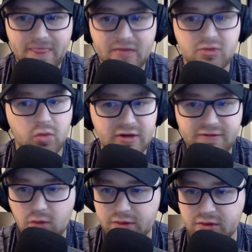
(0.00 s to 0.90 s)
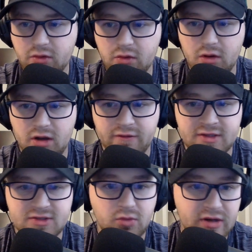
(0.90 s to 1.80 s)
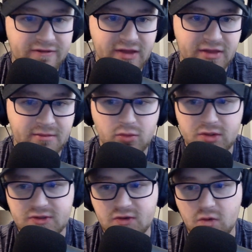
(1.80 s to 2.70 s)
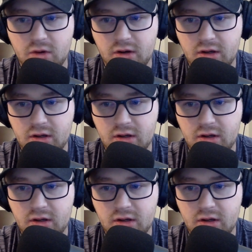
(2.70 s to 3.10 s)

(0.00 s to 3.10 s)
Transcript: They were 24th in total offense, 25th in points scored.